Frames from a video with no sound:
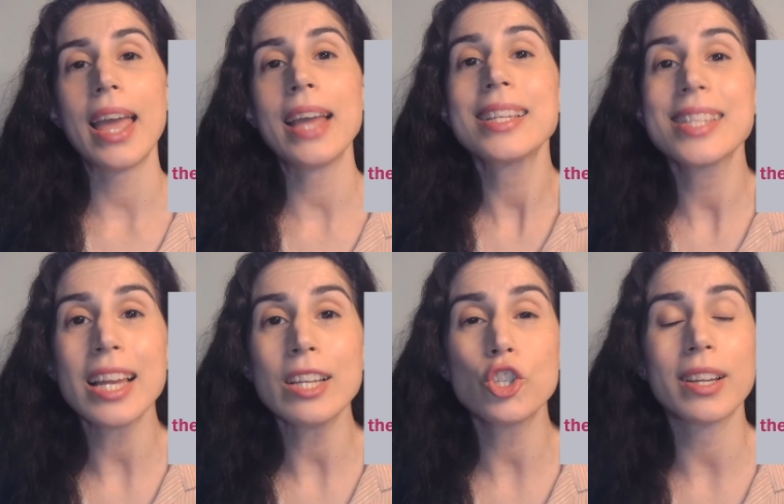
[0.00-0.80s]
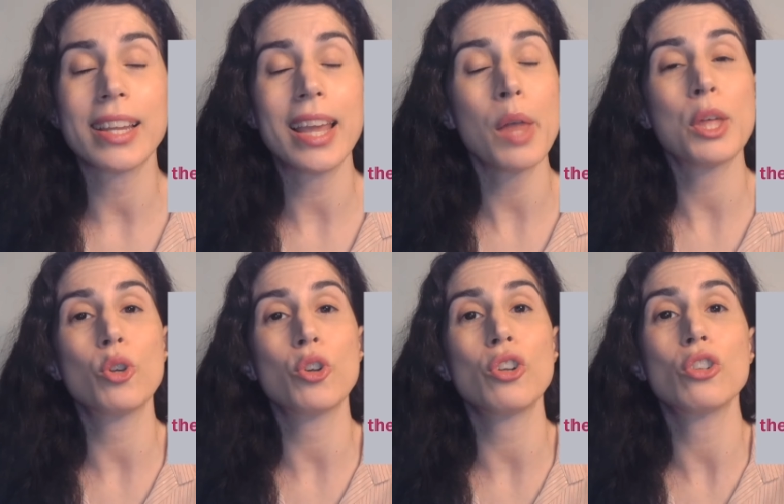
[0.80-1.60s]
and essentially
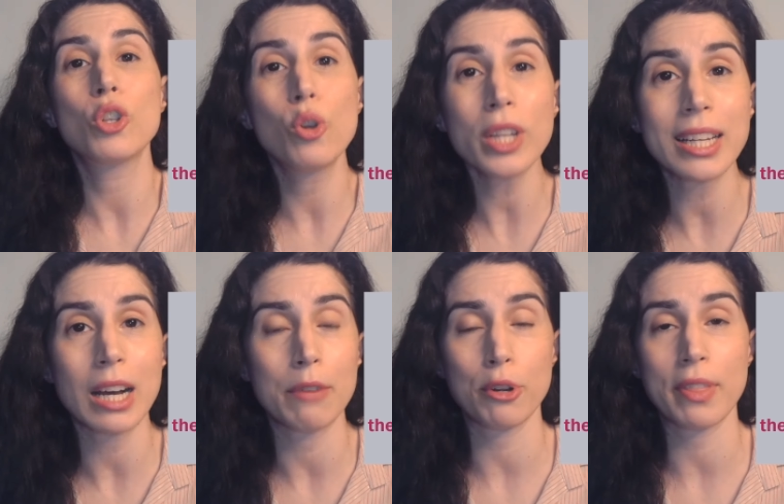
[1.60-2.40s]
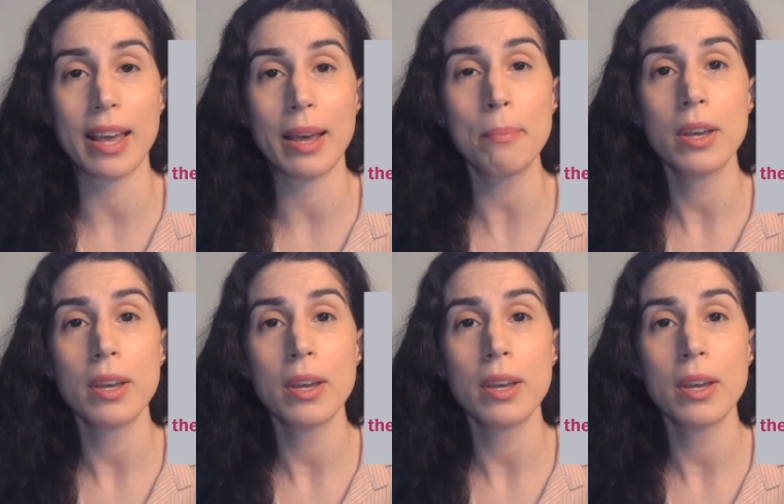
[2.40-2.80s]
that you're not good enough for them